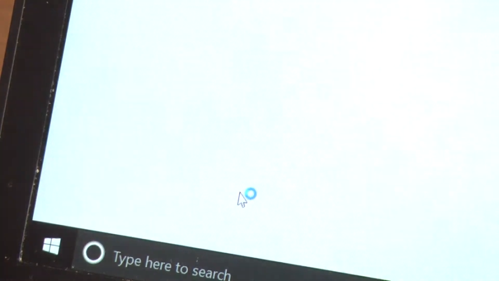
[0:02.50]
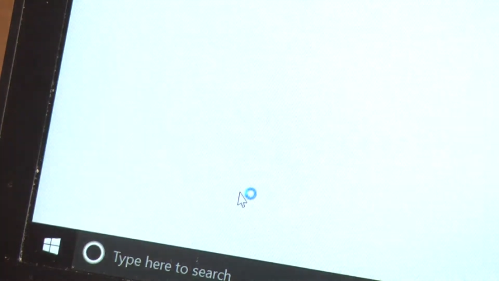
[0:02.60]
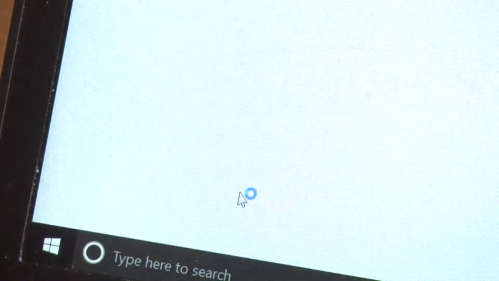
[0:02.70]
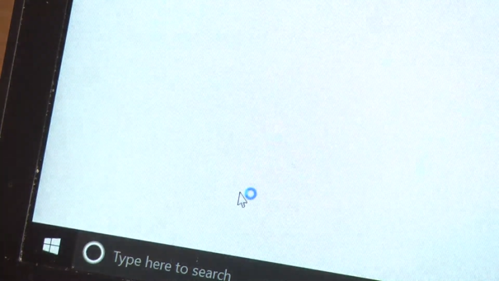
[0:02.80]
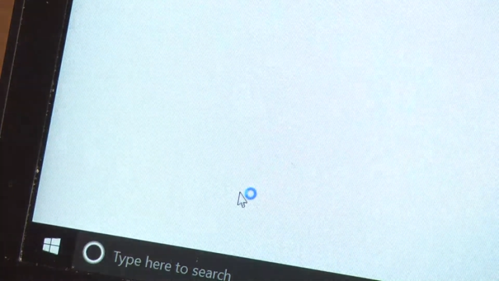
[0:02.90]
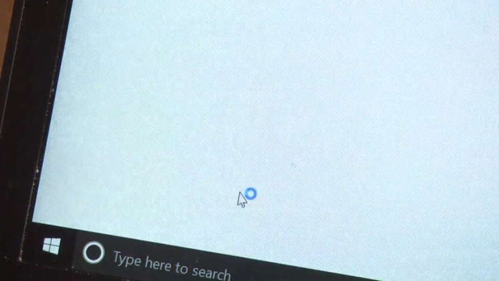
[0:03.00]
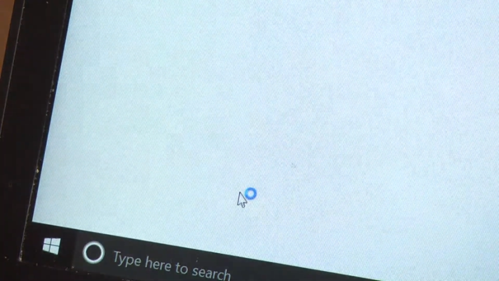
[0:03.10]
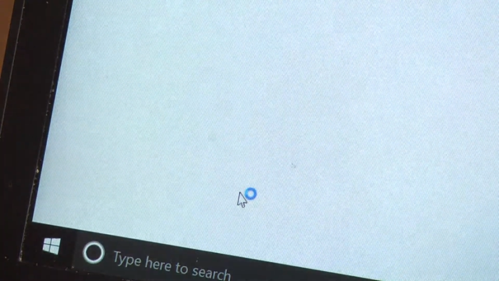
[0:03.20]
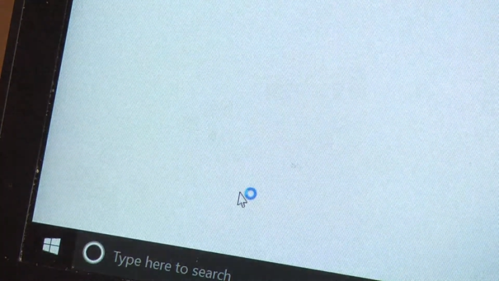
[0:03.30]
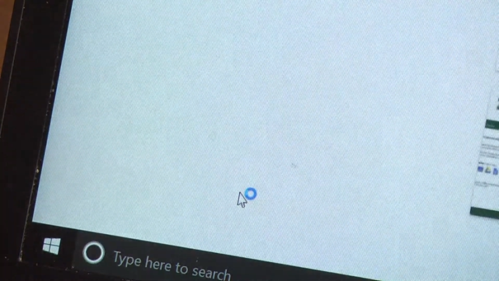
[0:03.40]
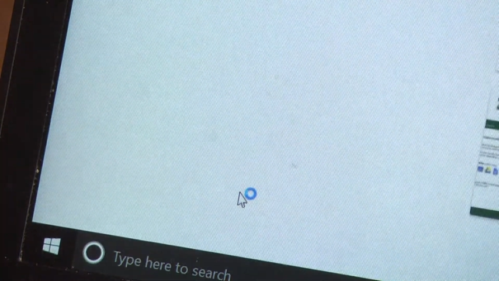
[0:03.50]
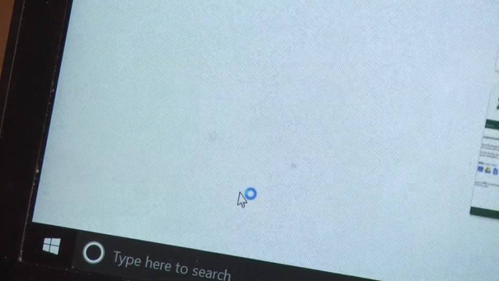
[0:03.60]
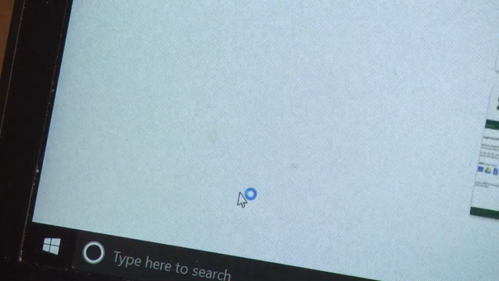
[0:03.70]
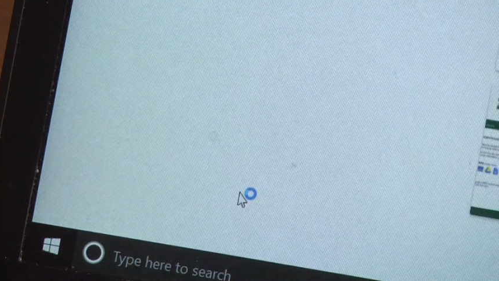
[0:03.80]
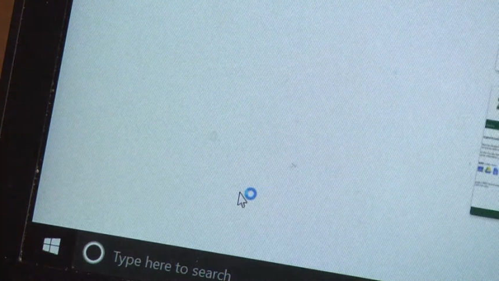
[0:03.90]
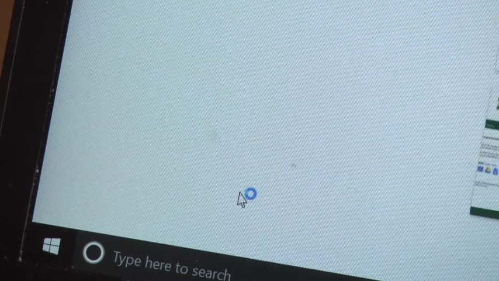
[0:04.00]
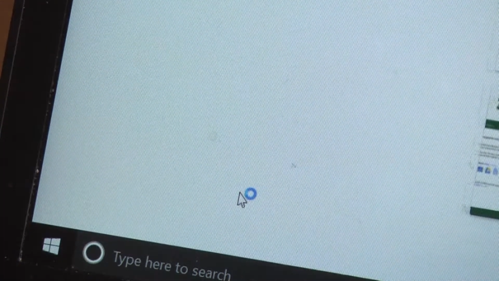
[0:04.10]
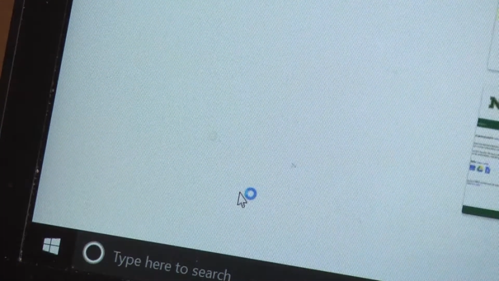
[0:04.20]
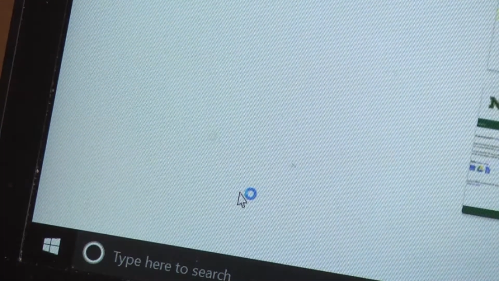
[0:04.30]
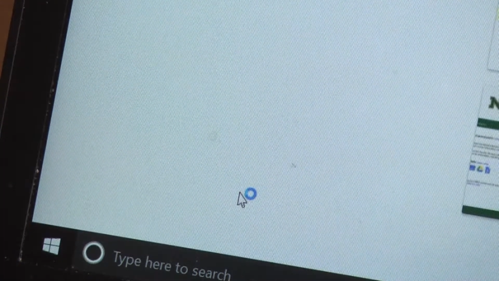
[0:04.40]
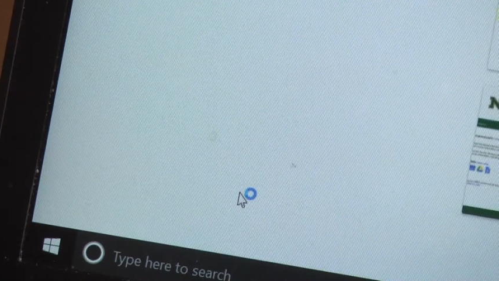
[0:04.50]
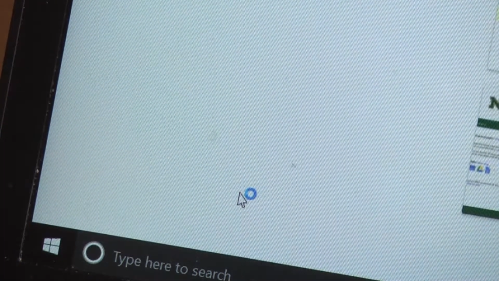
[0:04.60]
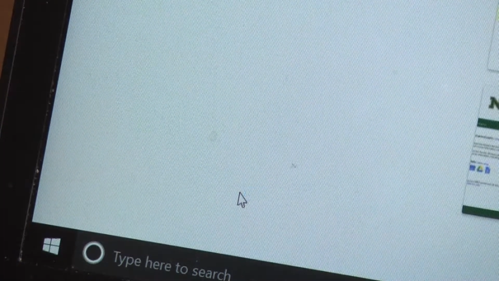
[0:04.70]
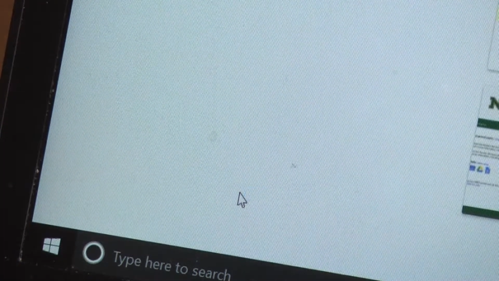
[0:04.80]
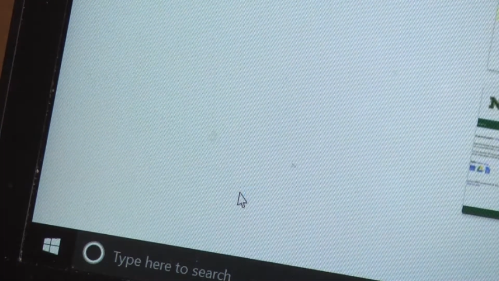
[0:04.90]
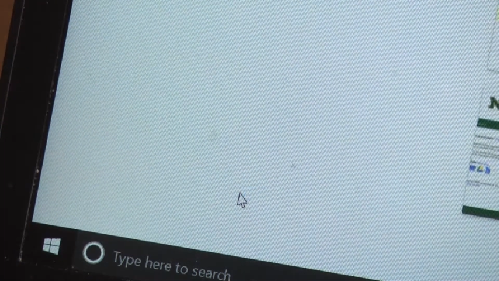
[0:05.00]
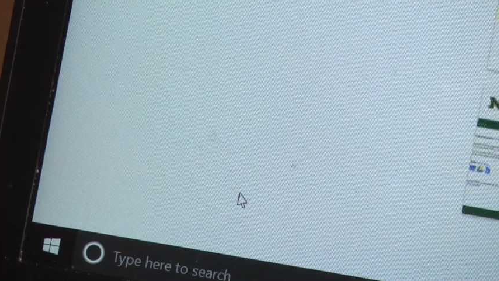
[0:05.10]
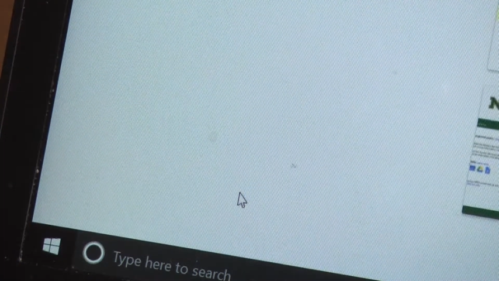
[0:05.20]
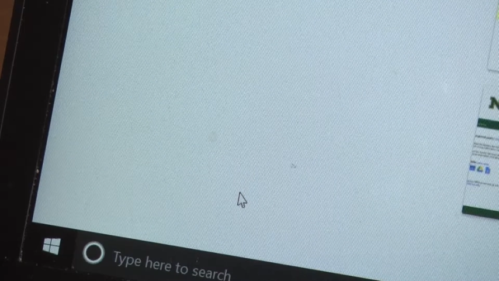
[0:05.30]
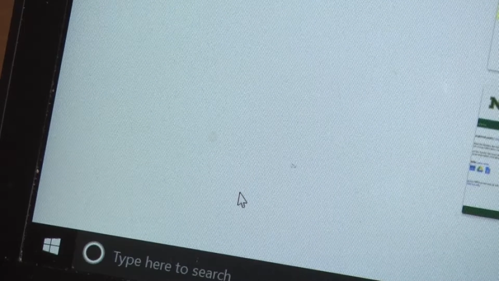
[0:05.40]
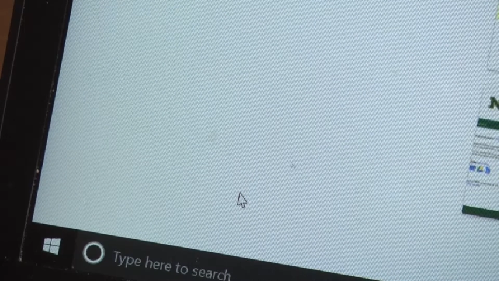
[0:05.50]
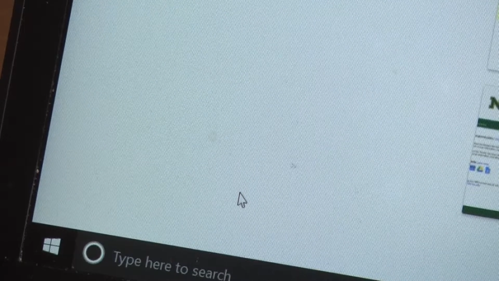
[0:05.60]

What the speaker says: (no speaker visible)